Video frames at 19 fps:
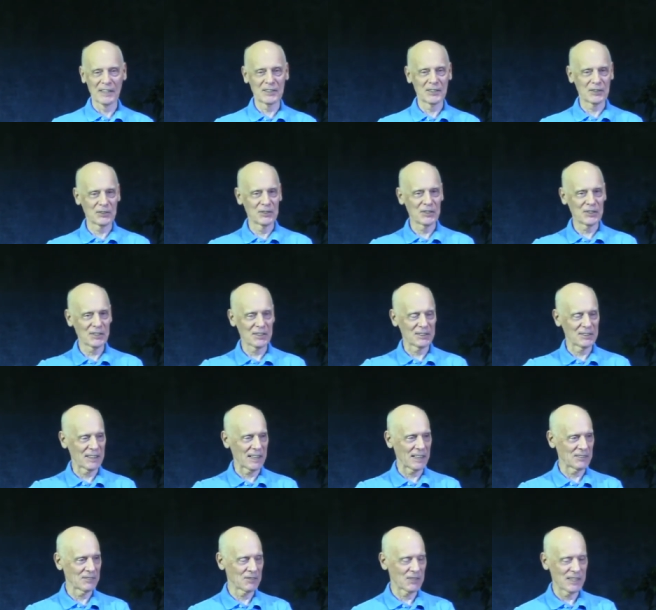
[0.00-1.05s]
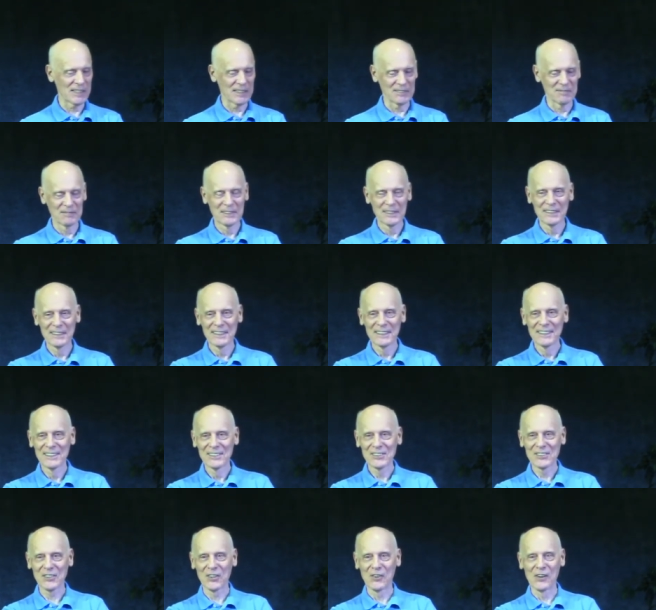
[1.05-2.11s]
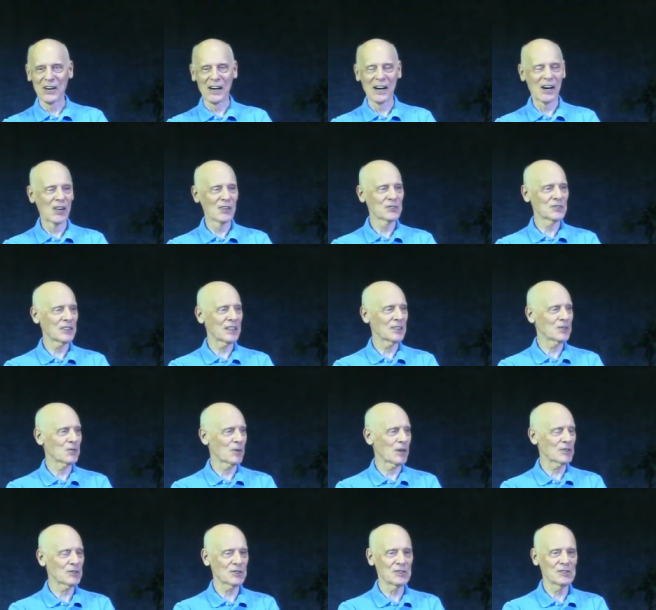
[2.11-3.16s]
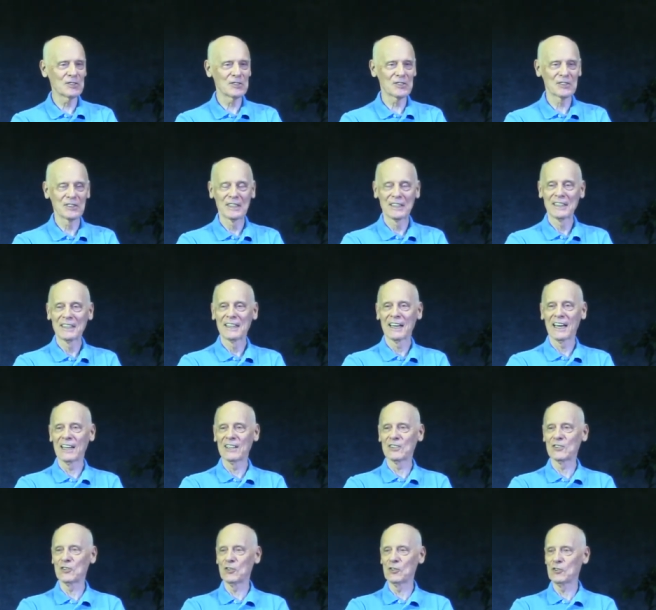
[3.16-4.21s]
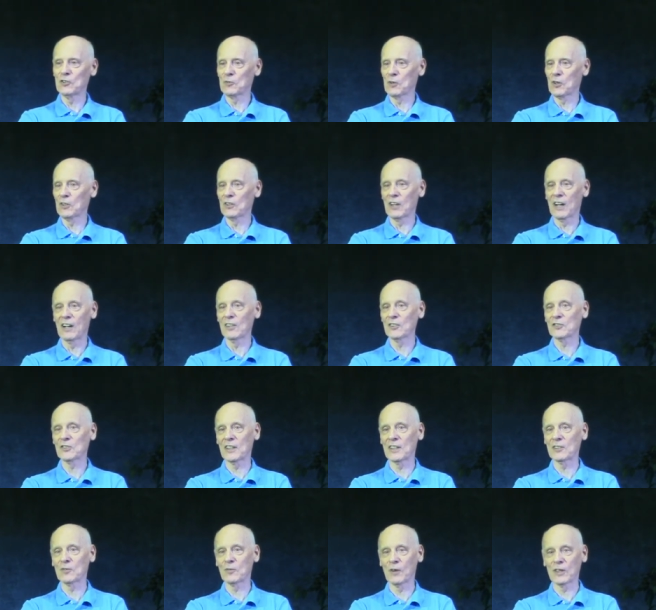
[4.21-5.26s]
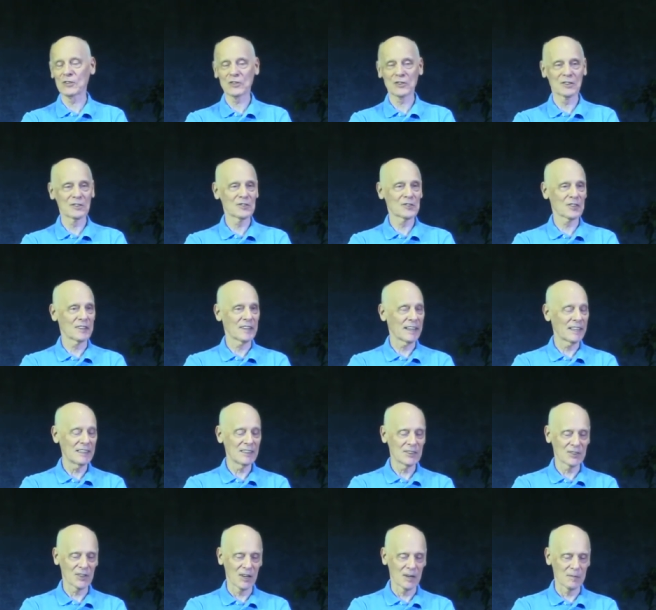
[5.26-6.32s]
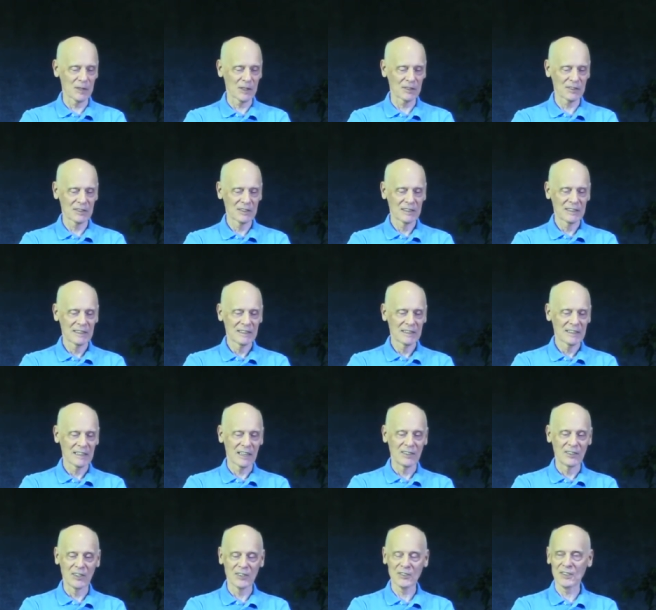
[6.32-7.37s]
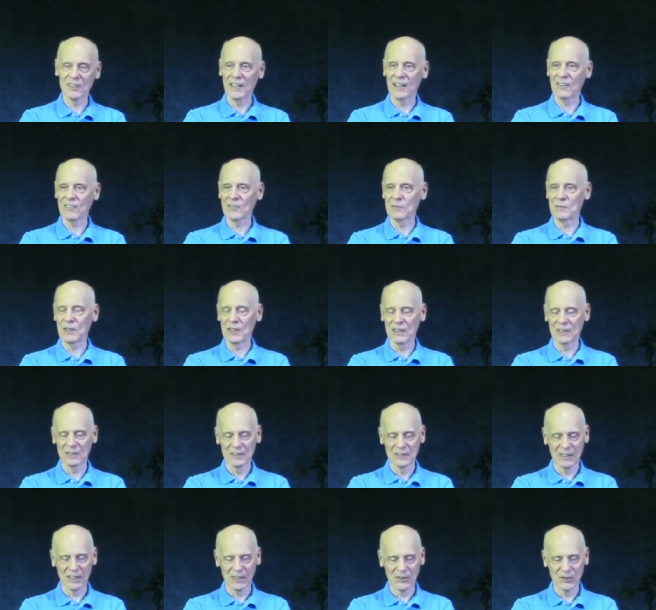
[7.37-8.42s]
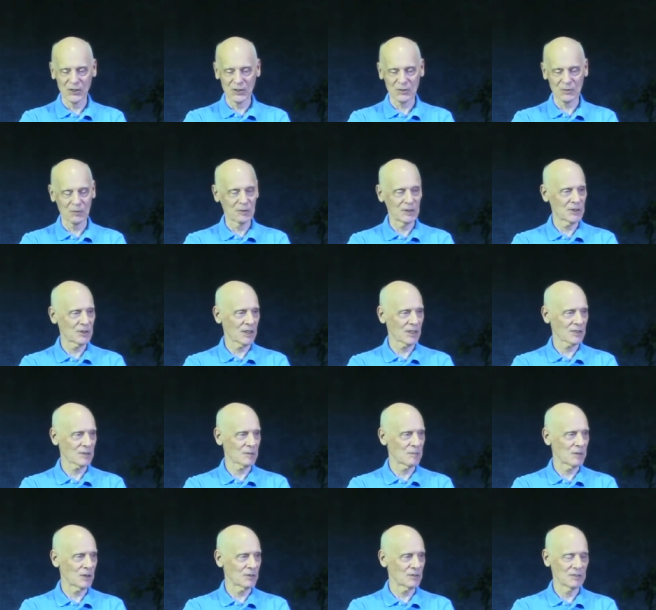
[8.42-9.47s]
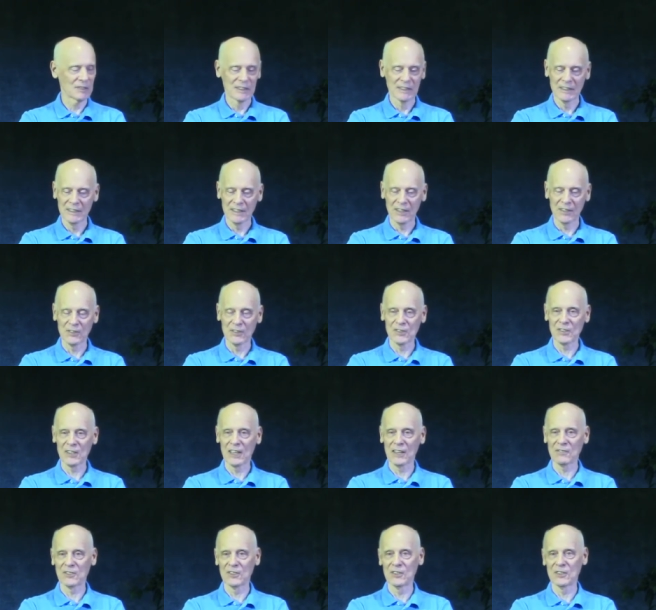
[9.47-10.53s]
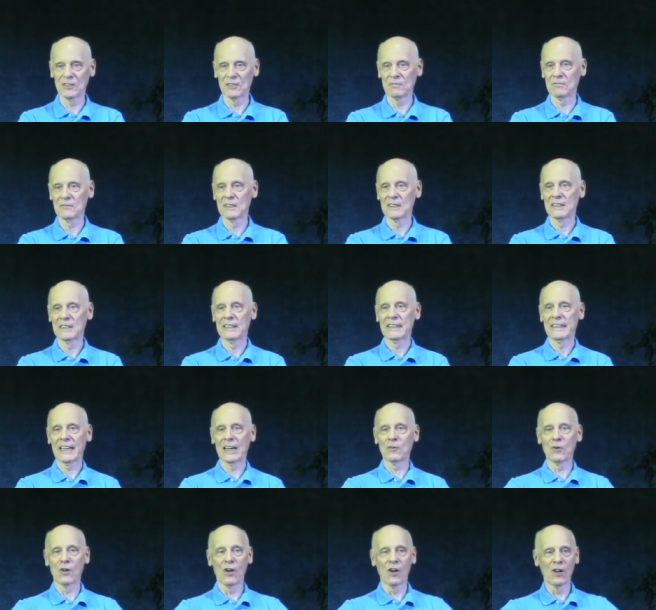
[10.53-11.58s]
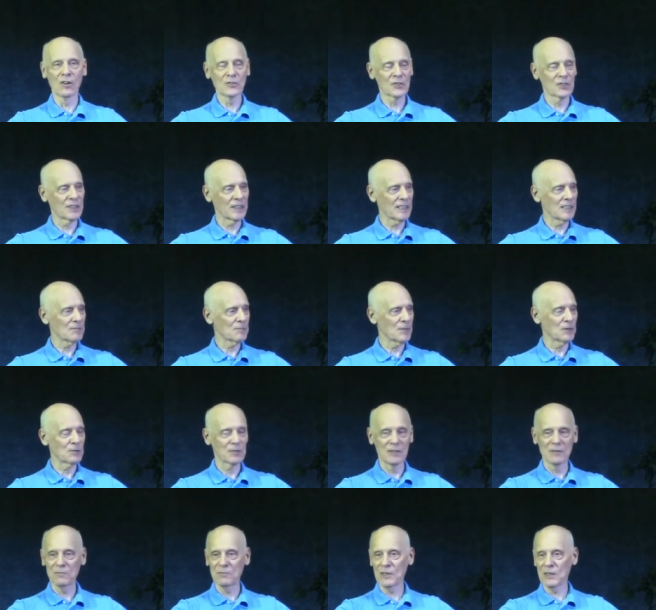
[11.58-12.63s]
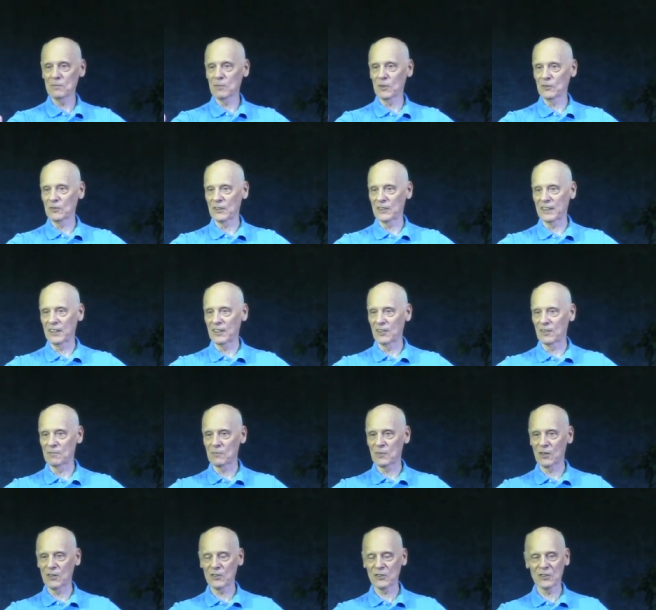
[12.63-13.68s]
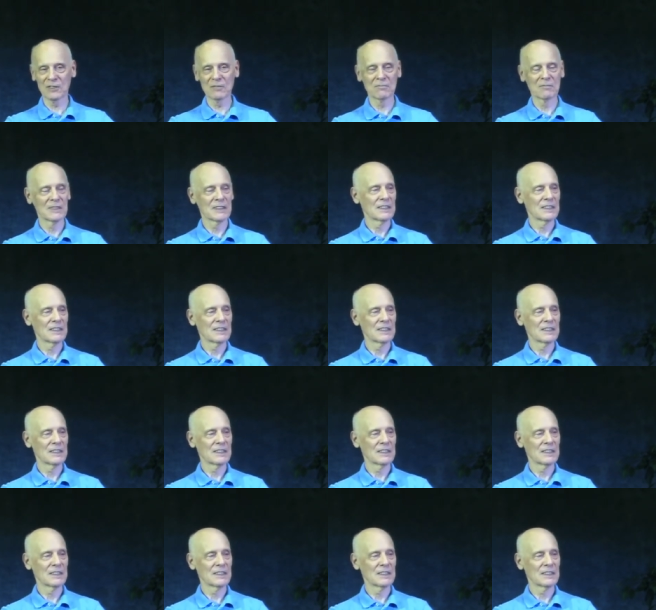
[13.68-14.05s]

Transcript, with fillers: did good on that, right? So uh, I'll take questions. And as usual, I'll take questions on any topic. It doesn't have to be uh, just what we talked about uh, this afternoon. And we'll alternate between people that are here in person